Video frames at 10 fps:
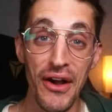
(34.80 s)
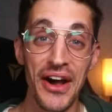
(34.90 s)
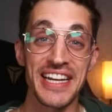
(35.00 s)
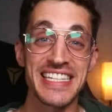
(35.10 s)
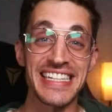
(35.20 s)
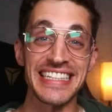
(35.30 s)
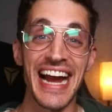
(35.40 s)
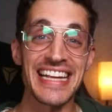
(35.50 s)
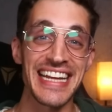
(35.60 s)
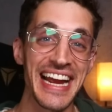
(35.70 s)
honesty,
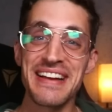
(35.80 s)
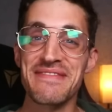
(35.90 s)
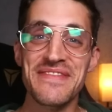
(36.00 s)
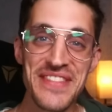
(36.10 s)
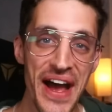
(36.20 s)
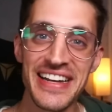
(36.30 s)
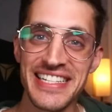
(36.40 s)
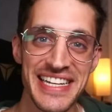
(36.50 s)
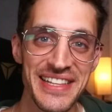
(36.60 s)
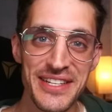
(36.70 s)
guys, I have not
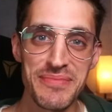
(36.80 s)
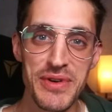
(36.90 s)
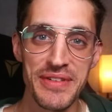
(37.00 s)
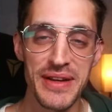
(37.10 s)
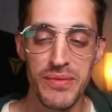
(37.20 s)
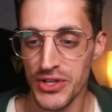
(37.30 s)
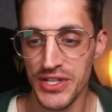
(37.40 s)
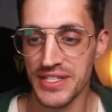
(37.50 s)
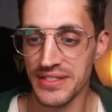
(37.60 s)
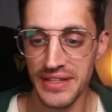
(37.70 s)
seen this movie, which
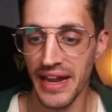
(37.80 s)
is